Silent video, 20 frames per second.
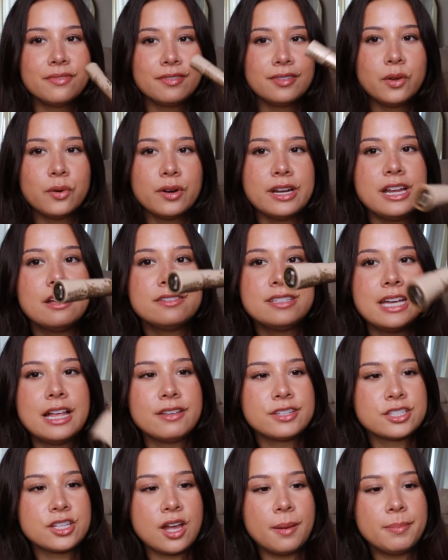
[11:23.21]
L'Oreal
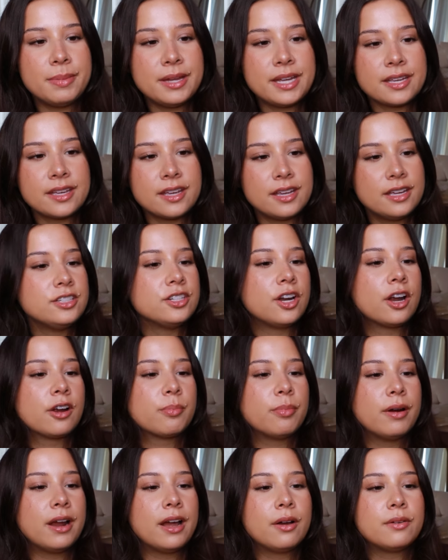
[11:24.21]
Telescopic in
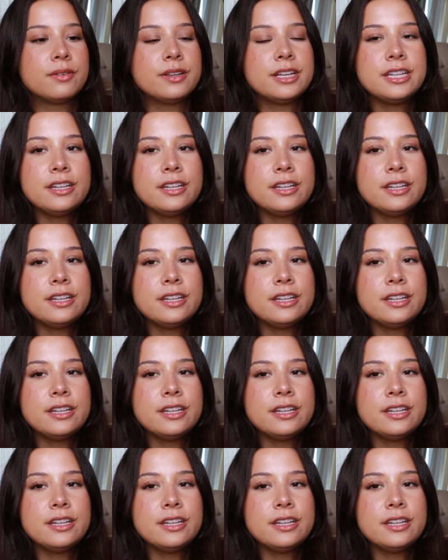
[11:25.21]
dark brown.